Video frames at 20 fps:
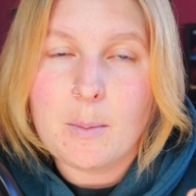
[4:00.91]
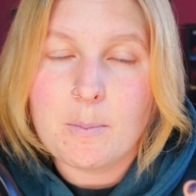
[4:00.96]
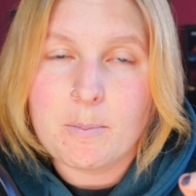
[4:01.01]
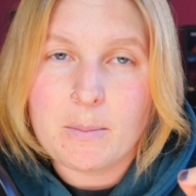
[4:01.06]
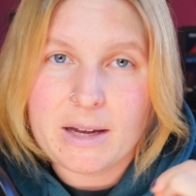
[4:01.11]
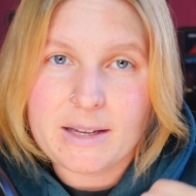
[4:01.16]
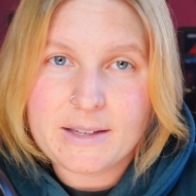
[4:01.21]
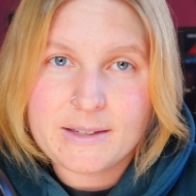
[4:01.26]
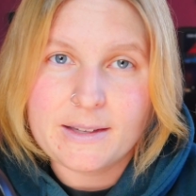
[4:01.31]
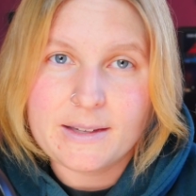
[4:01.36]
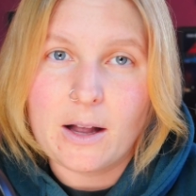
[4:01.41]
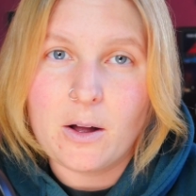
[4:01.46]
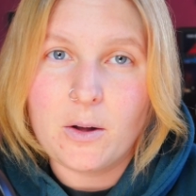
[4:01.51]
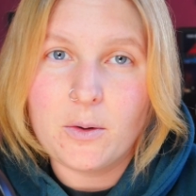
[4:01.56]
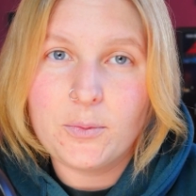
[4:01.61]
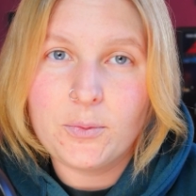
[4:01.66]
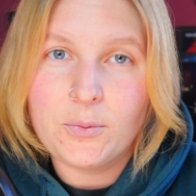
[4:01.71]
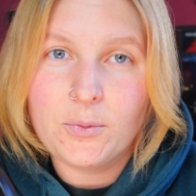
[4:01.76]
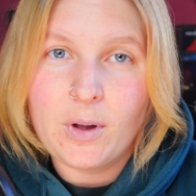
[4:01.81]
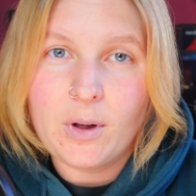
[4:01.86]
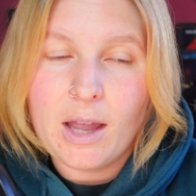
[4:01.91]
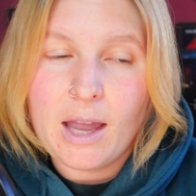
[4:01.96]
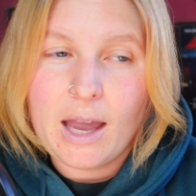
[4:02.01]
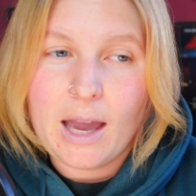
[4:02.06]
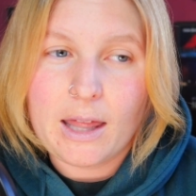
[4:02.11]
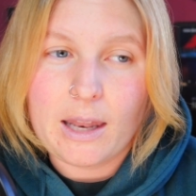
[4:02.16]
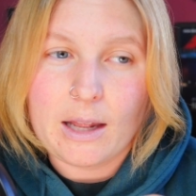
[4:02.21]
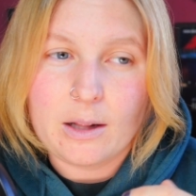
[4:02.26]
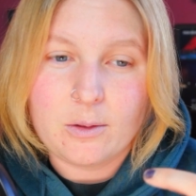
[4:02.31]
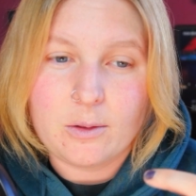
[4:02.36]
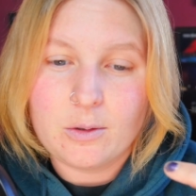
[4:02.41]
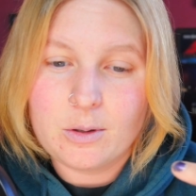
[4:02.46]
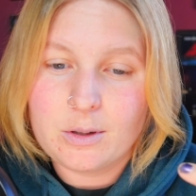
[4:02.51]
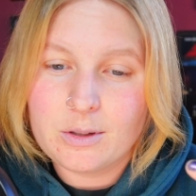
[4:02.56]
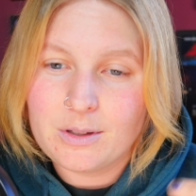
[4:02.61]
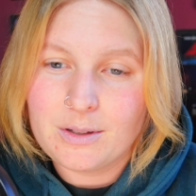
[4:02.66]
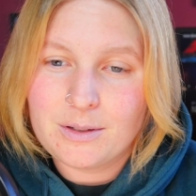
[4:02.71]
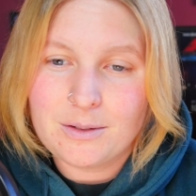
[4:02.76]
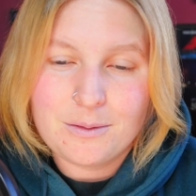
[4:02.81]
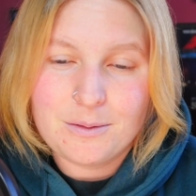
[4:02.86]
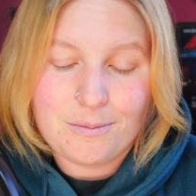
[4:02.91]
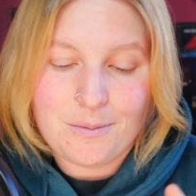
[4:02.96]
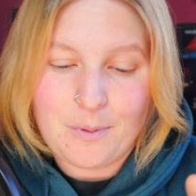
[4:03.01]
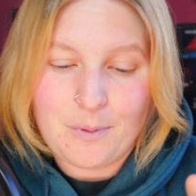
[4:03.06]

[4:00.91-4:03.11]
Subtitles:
myself. And I looked